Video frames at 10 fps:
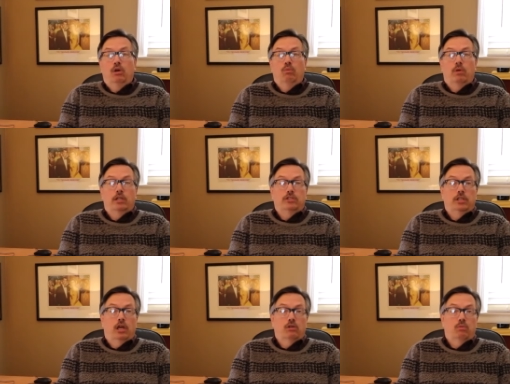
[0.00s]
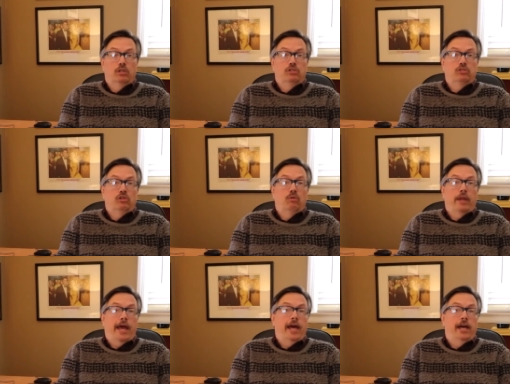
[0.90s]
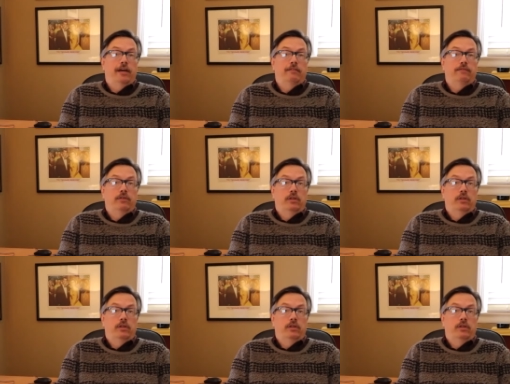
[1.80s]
whereas the other ones don't have,